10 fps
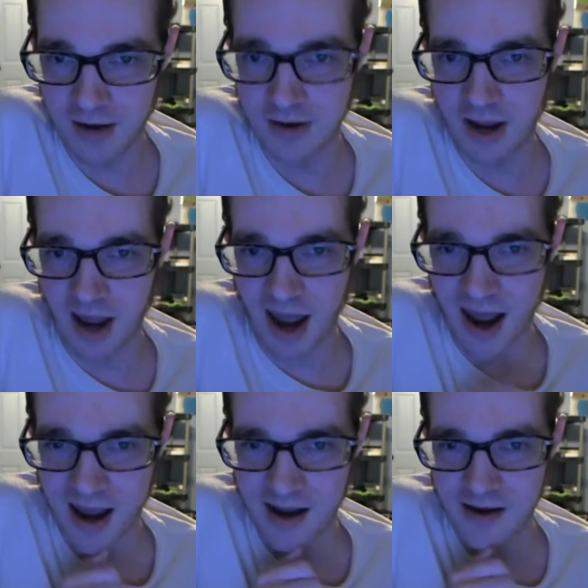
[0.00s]
And
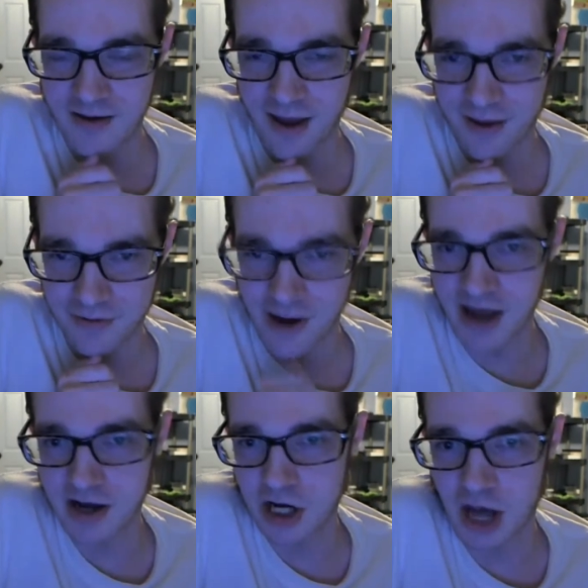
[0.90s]
I have
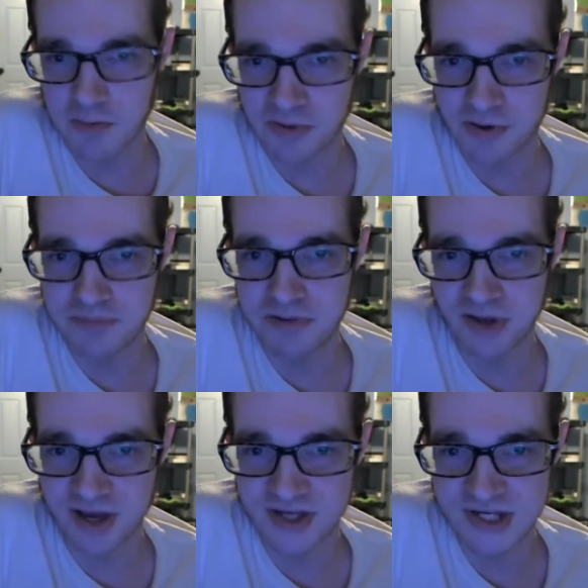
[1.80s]
read a couple of
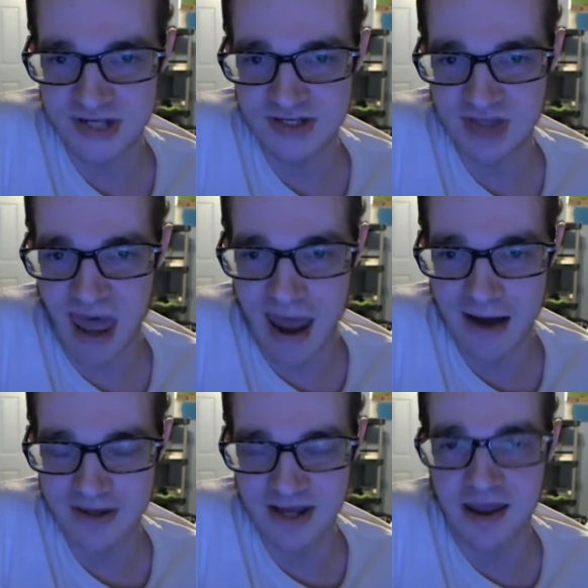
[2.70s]
places
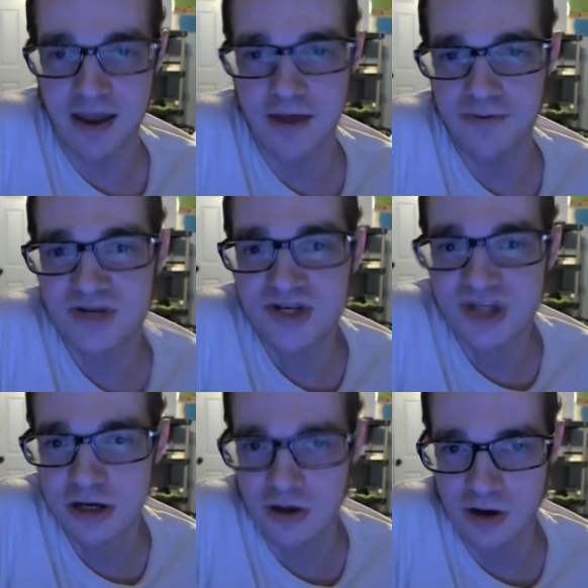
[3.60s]
that if
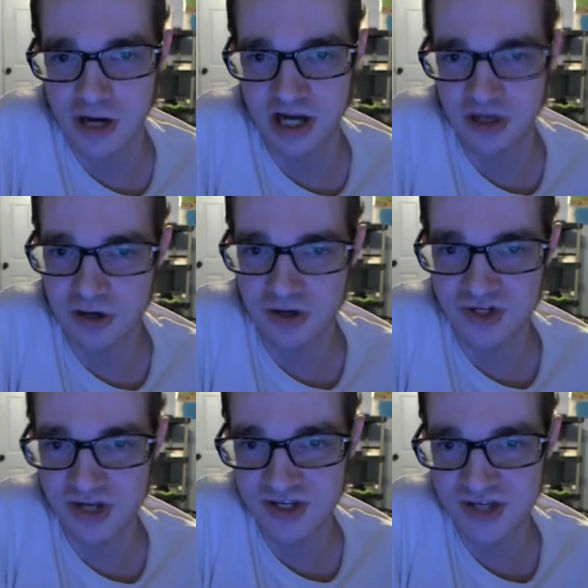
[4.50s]

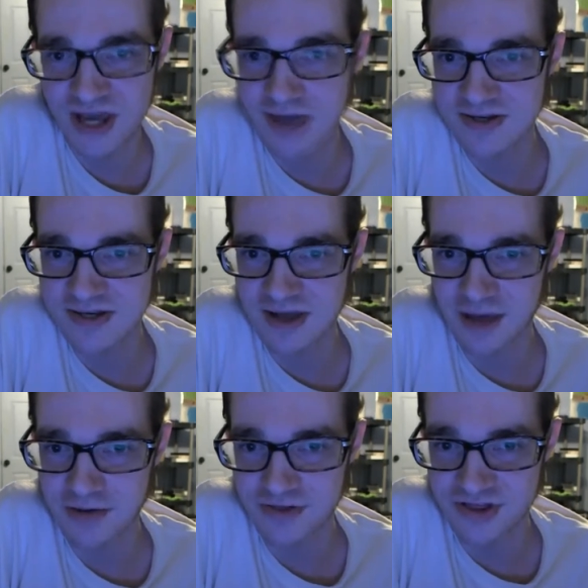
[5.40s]
Zyuranger
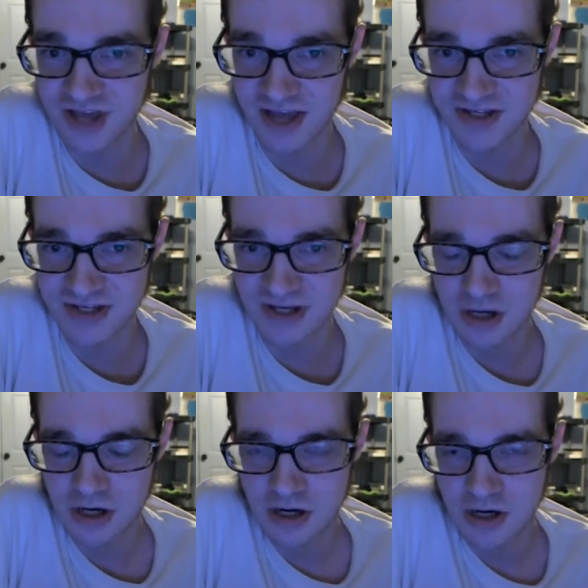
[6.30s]
succeeds, if
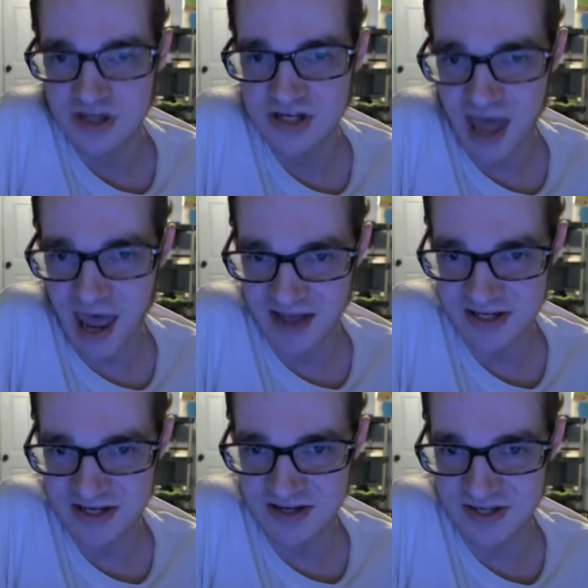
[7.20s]
this
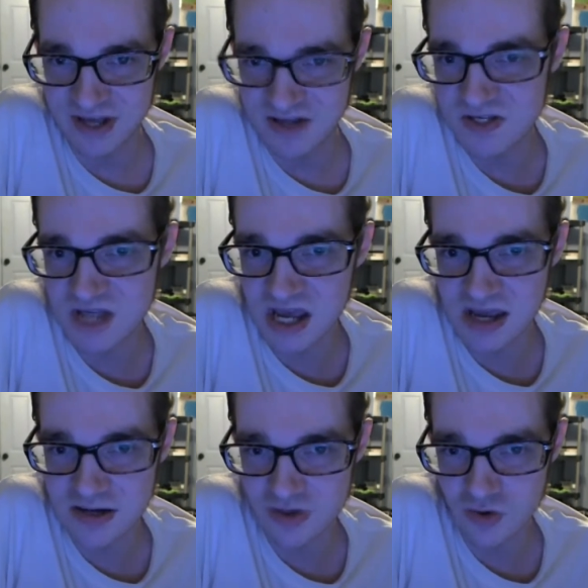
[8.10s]
test
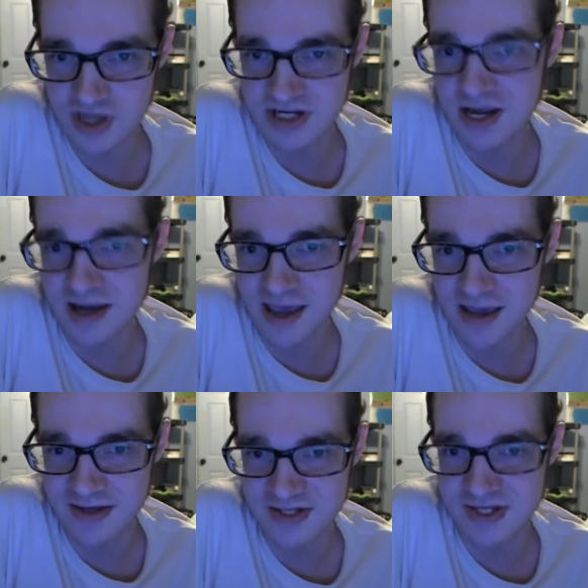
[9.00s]
succeeds, which it
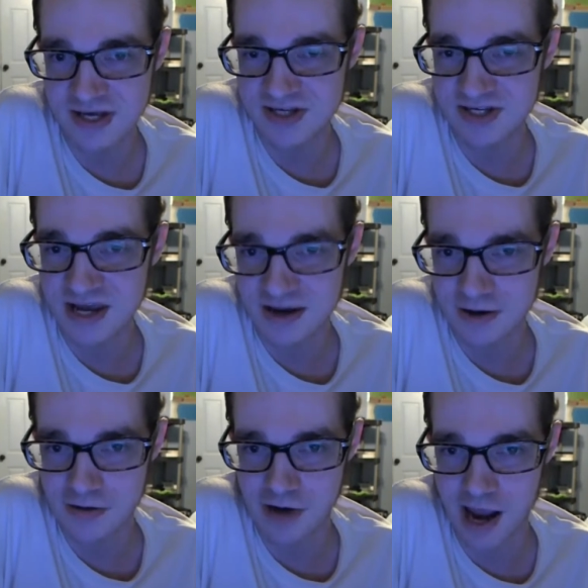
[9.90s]
is
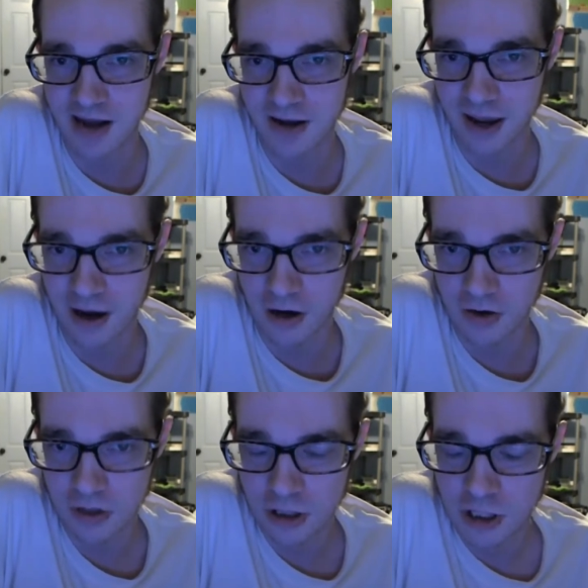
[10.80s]
succeeding right
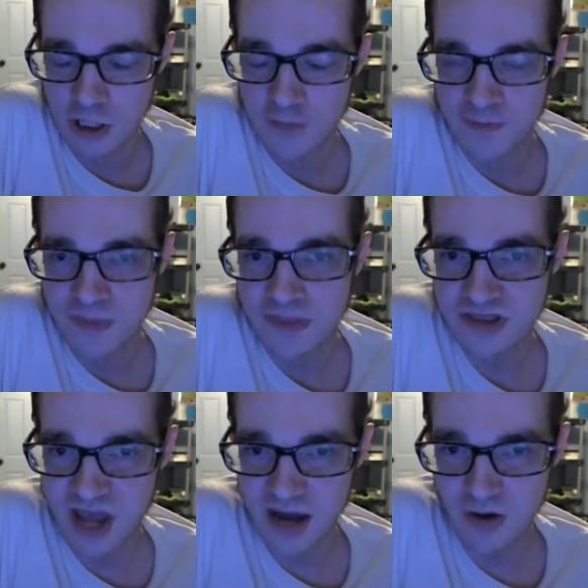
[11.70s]
now,
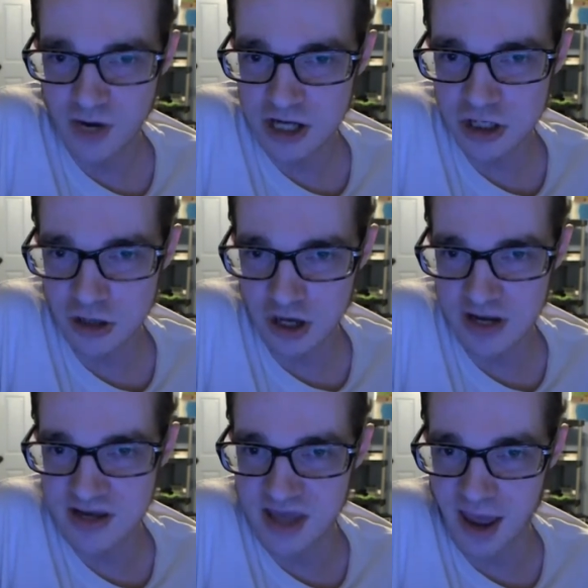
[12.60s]
then we
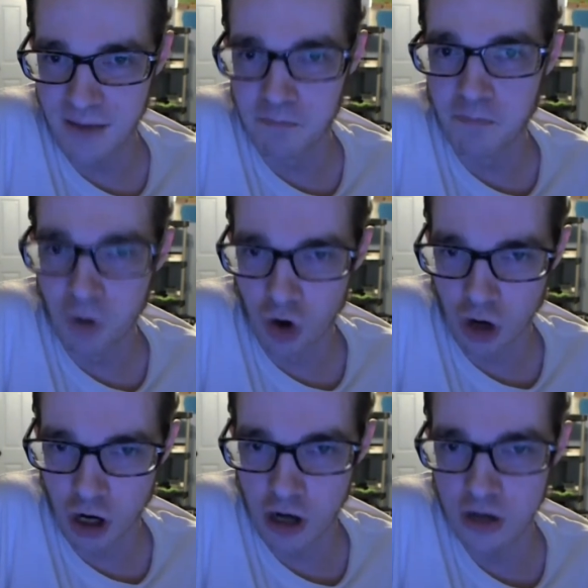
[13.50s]
could get
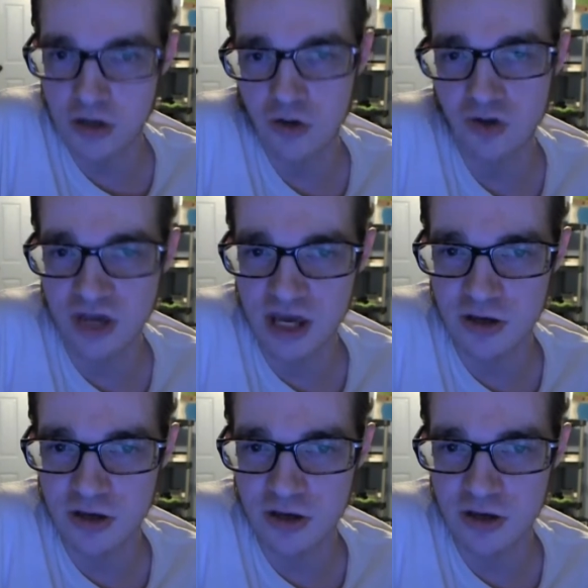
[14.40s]
more